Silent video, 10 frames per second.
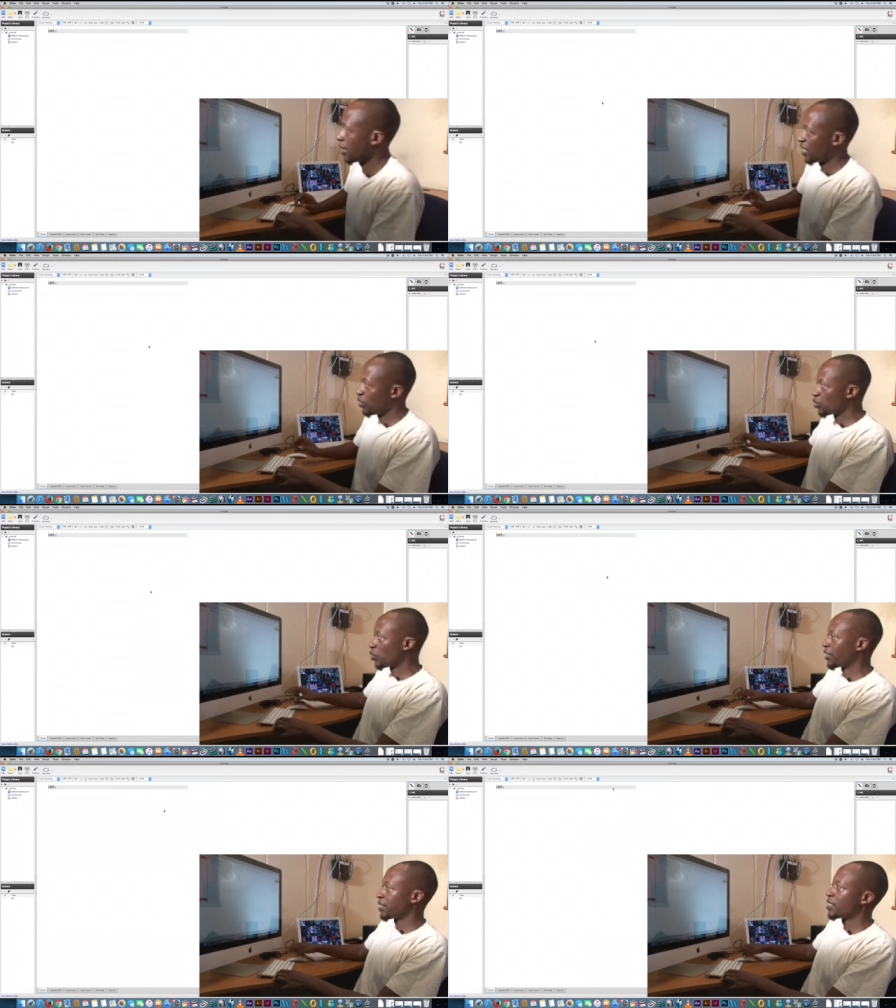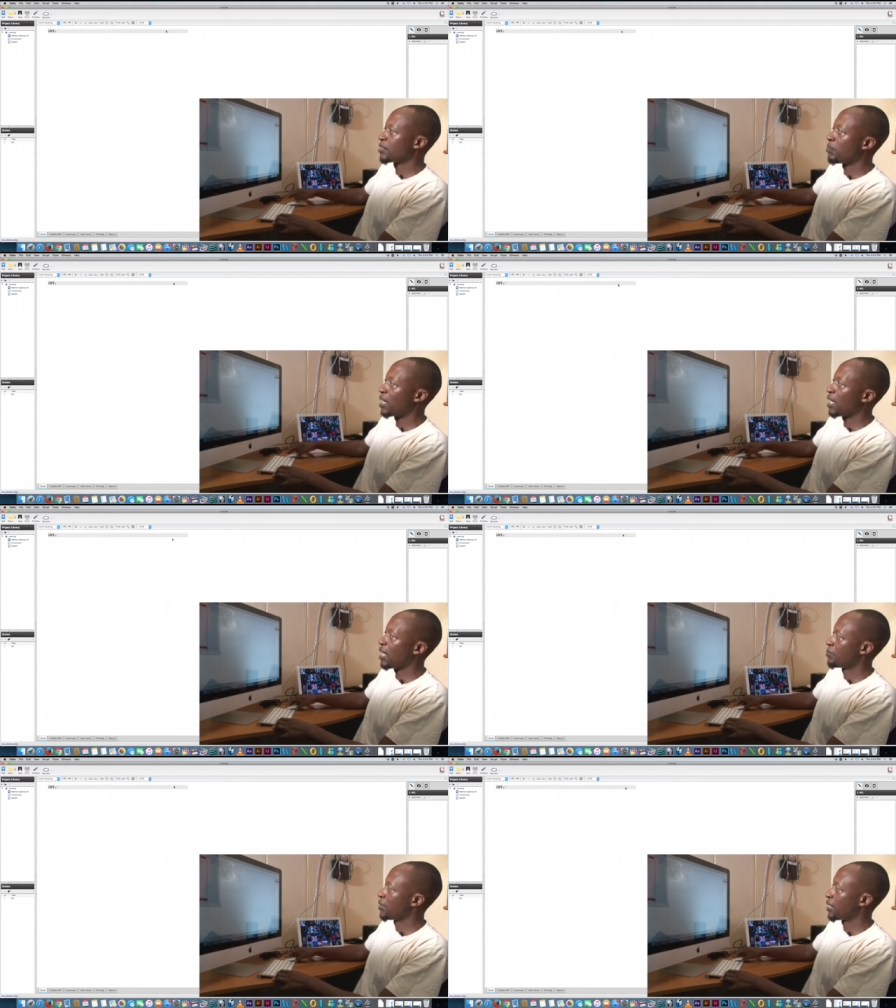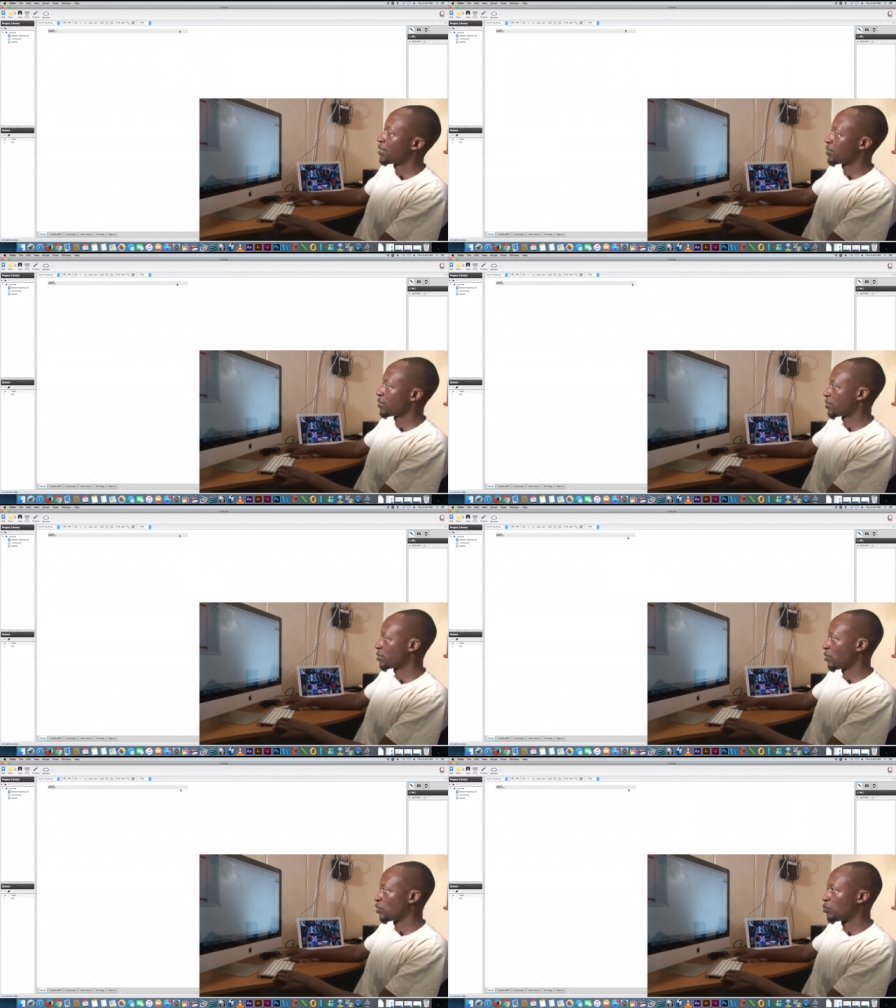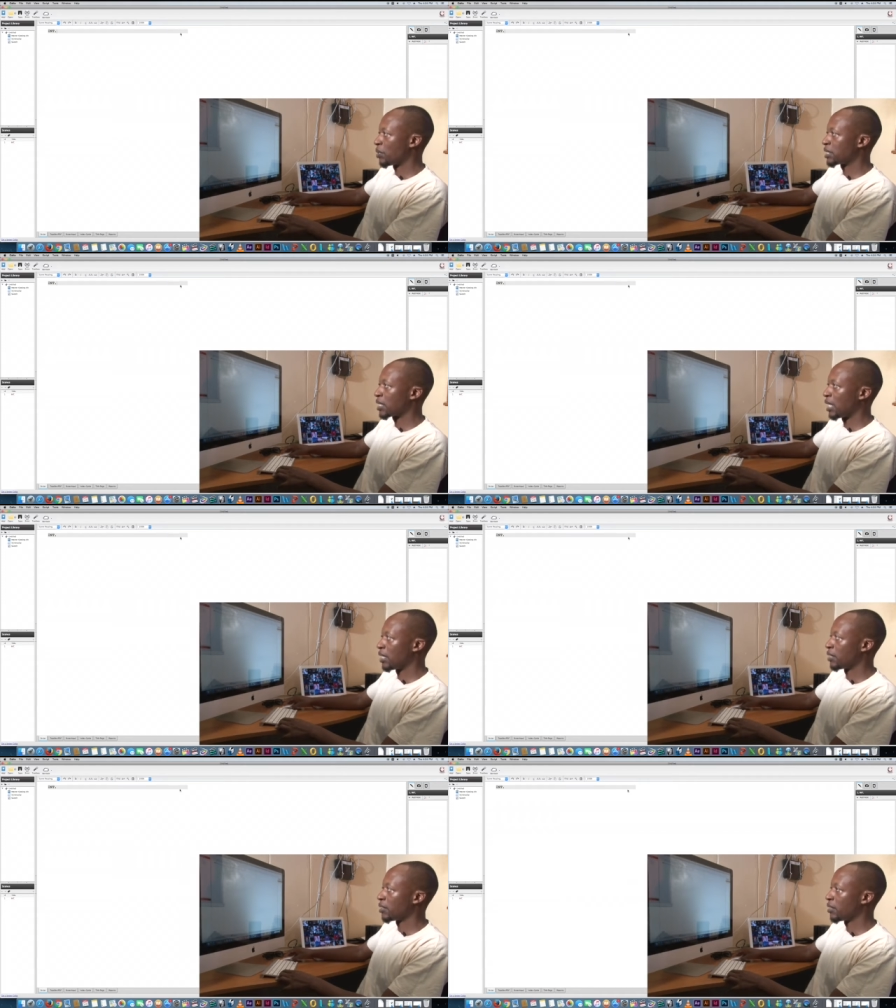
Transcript: And don't worry, this bar appears automatically.